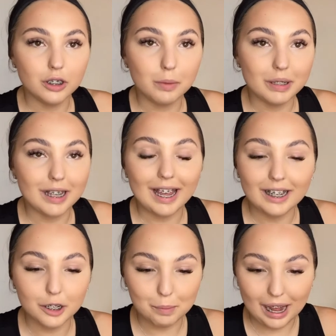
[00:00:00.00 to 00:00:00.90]
just a bit
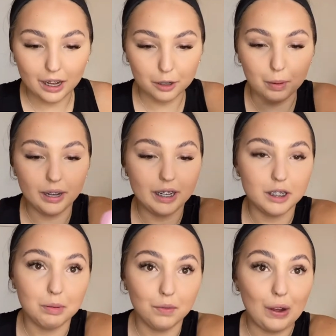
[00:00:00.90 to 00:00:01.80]
taken aback by it,
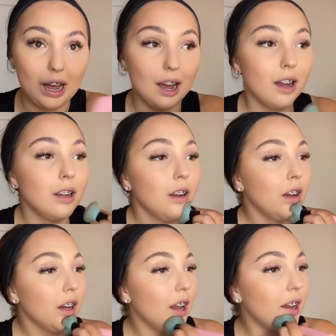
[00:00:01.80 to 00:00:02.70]
to be fair.
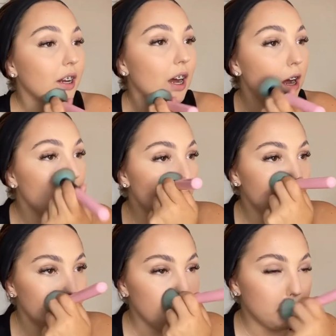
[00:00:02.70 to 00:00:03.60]
Like, I
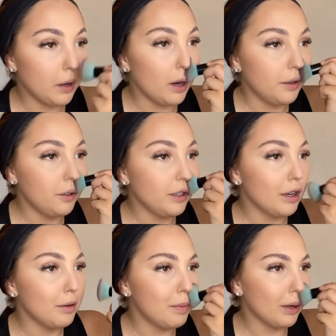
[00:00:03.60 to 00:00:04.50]
knew they
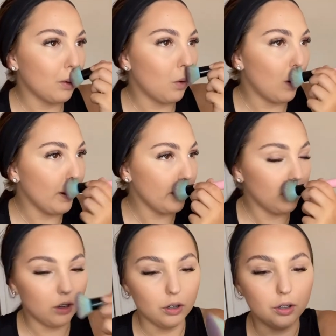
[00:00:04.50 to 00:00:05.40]
were a bit
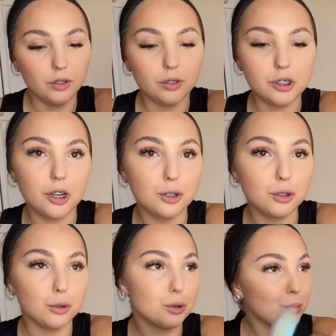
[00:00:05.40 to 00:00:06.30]
quiet on socials,